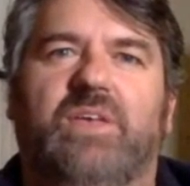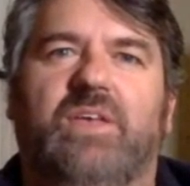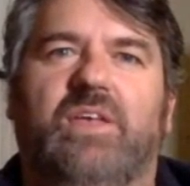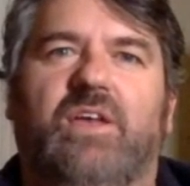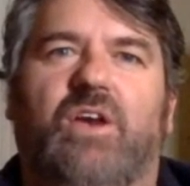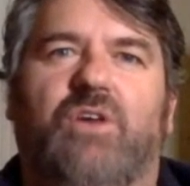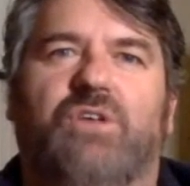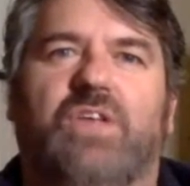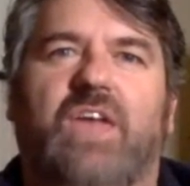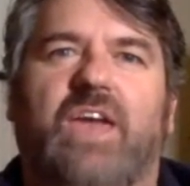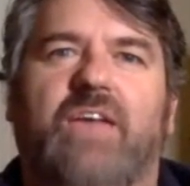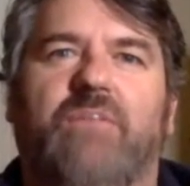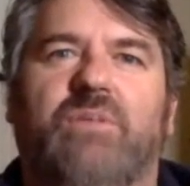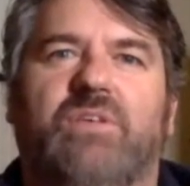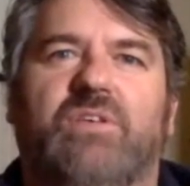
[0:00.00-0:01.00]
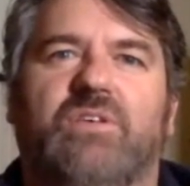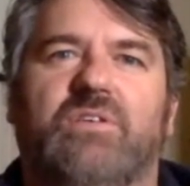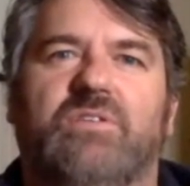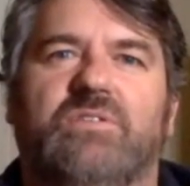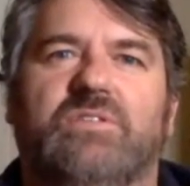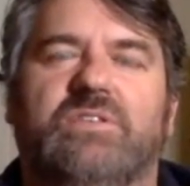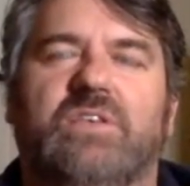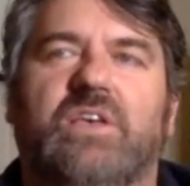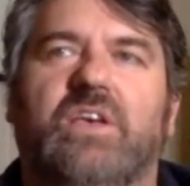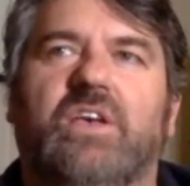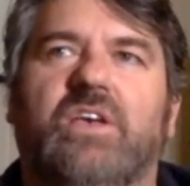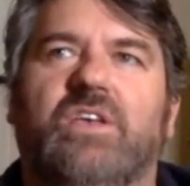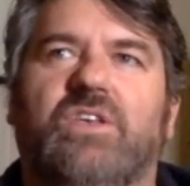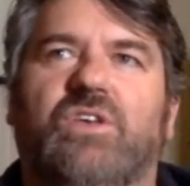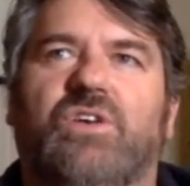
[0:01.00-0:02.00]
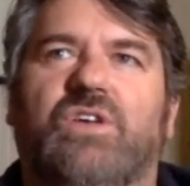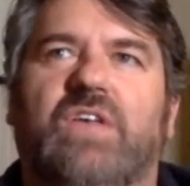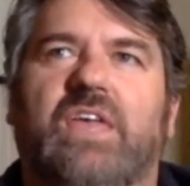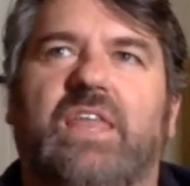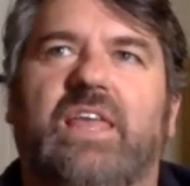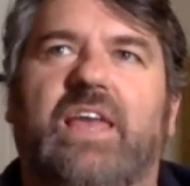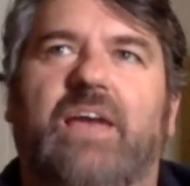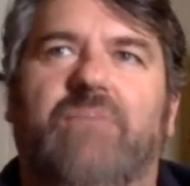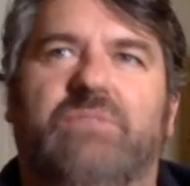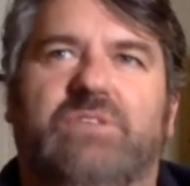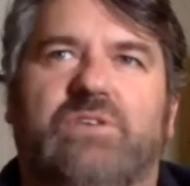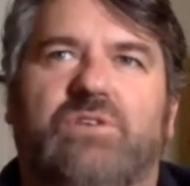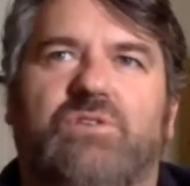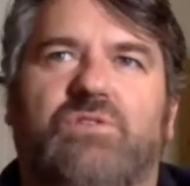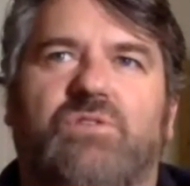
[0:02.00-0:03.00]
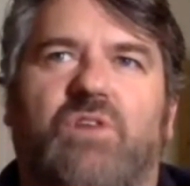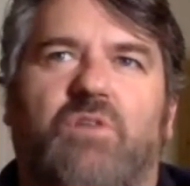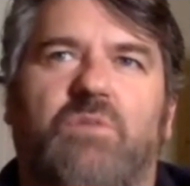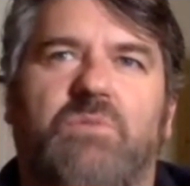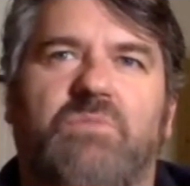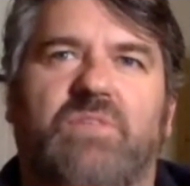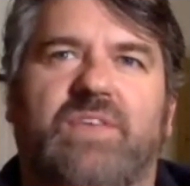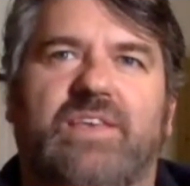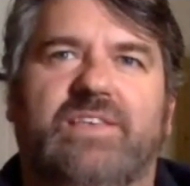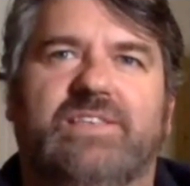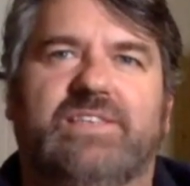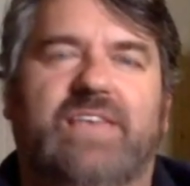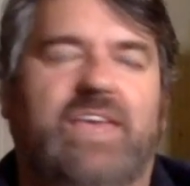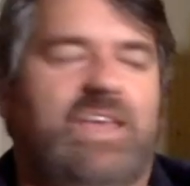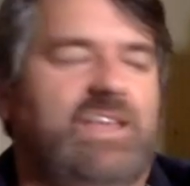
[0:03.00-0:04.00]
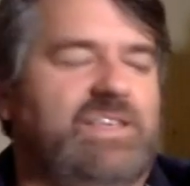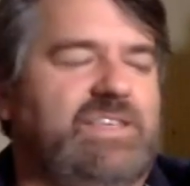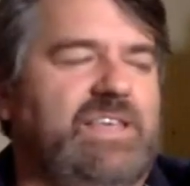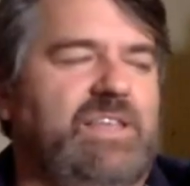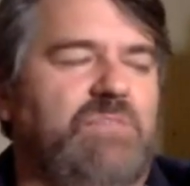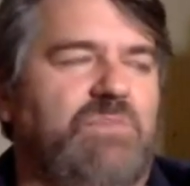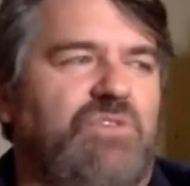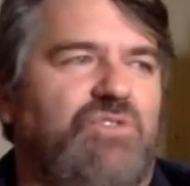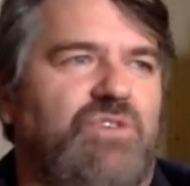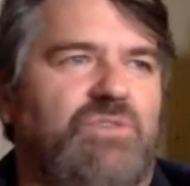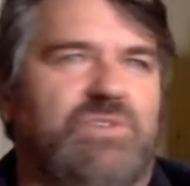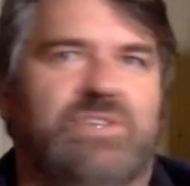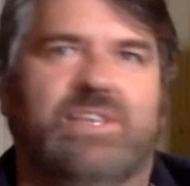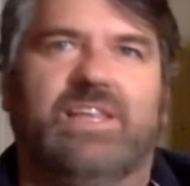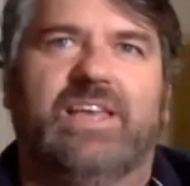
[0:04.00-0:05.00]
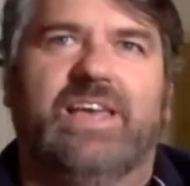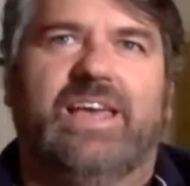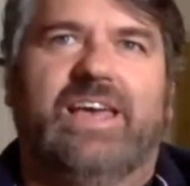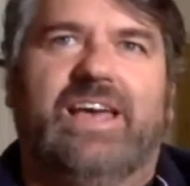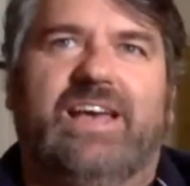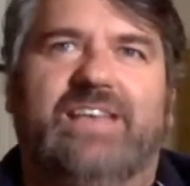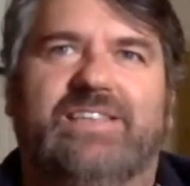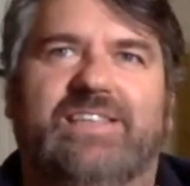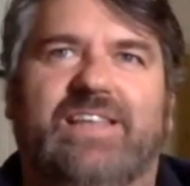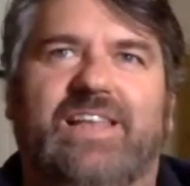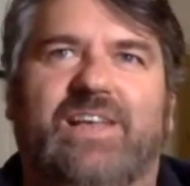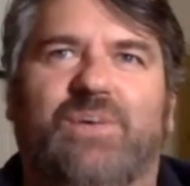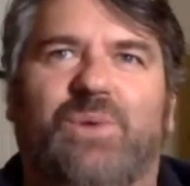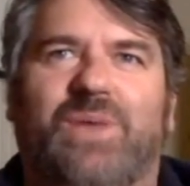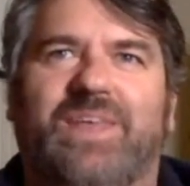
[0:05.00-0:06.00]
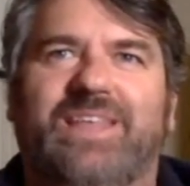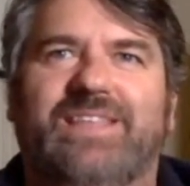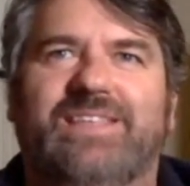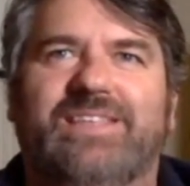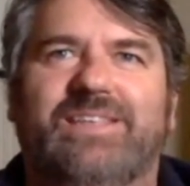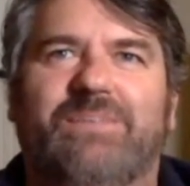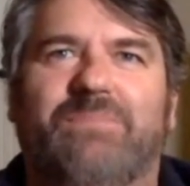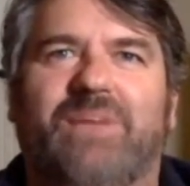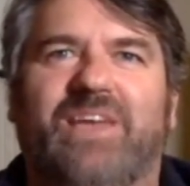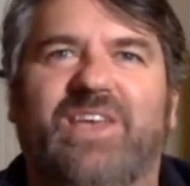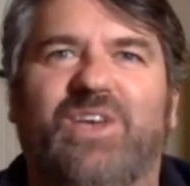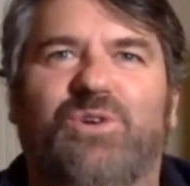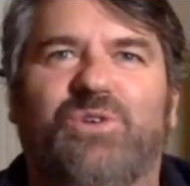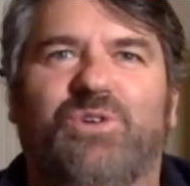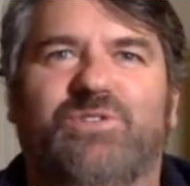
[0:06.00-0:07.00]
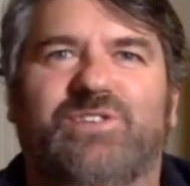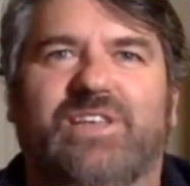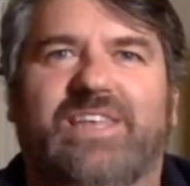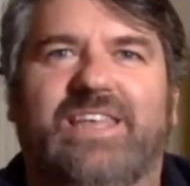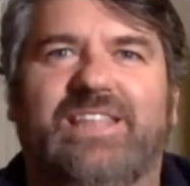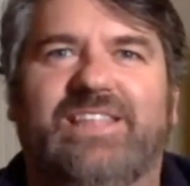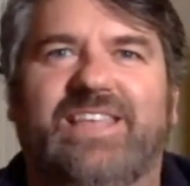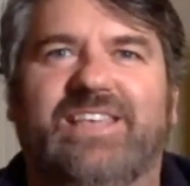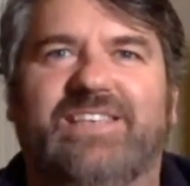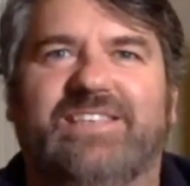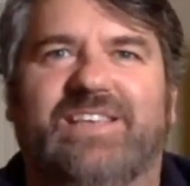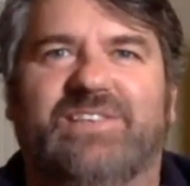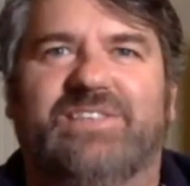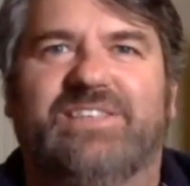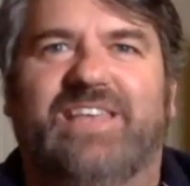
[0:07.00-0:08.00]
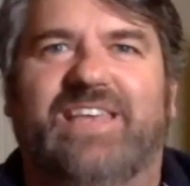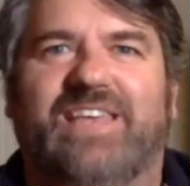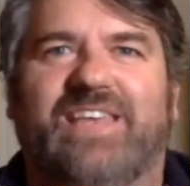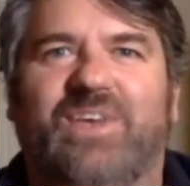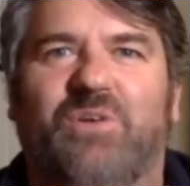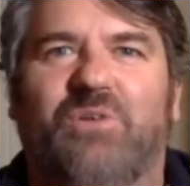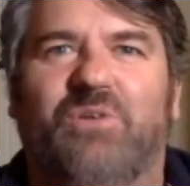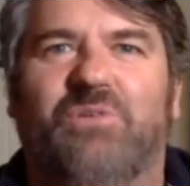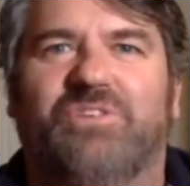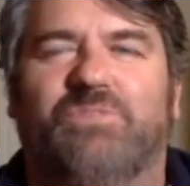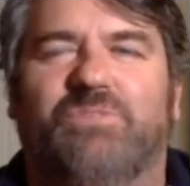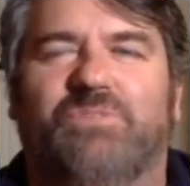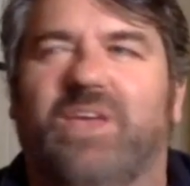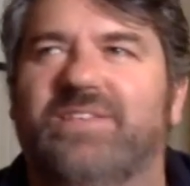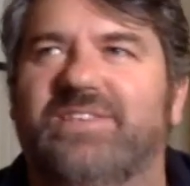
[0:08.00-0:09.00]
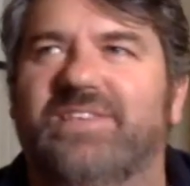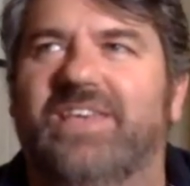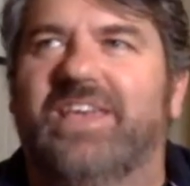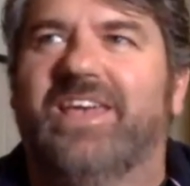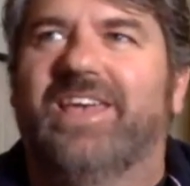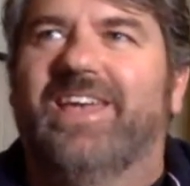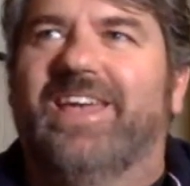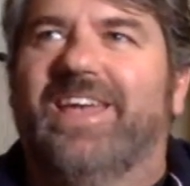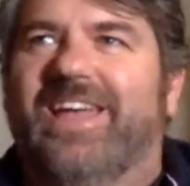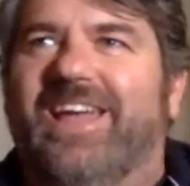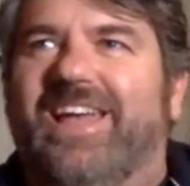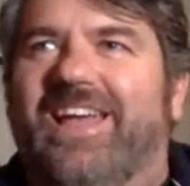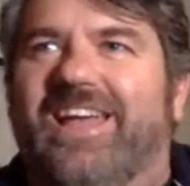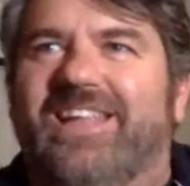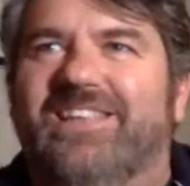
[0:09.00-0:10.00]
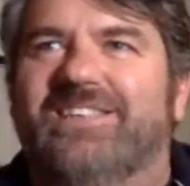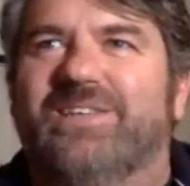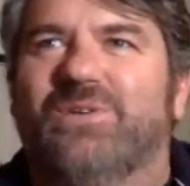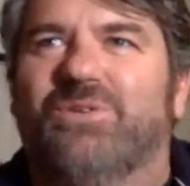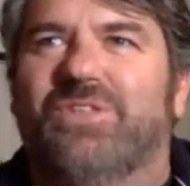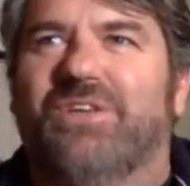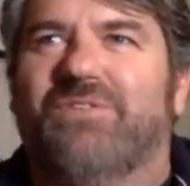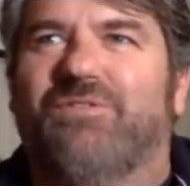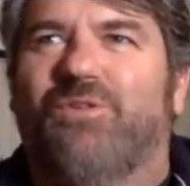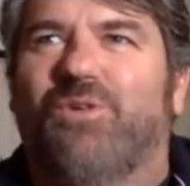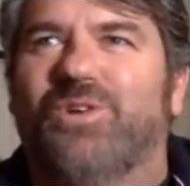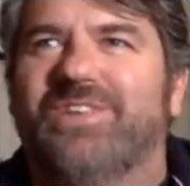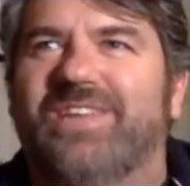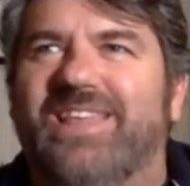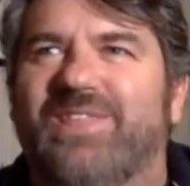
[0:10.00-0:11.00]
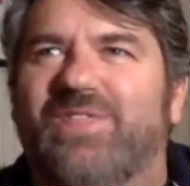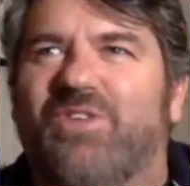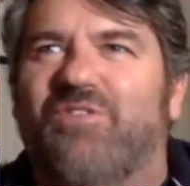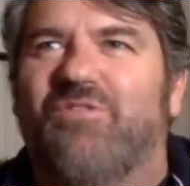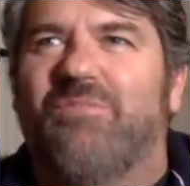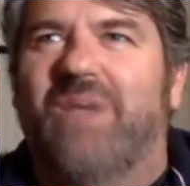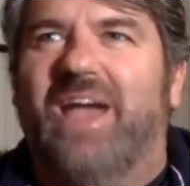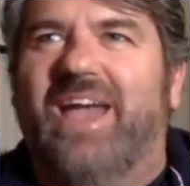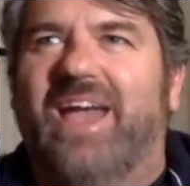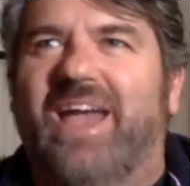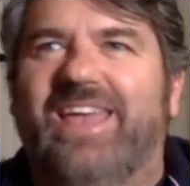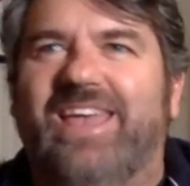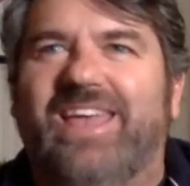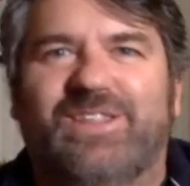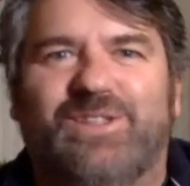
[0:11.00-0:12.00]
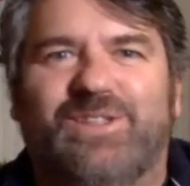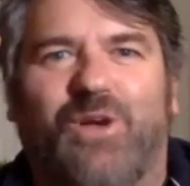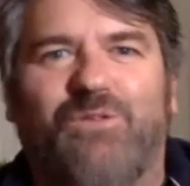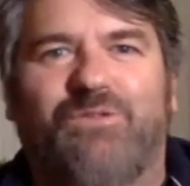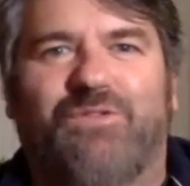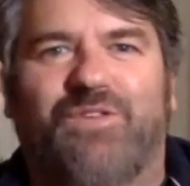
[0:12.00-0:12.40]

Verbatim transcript: going to be okay because you're getting up to. I remember they say said in Madrid was it hasta la cuarenta de mayo no te quites el sayo, which means until the 14th of May,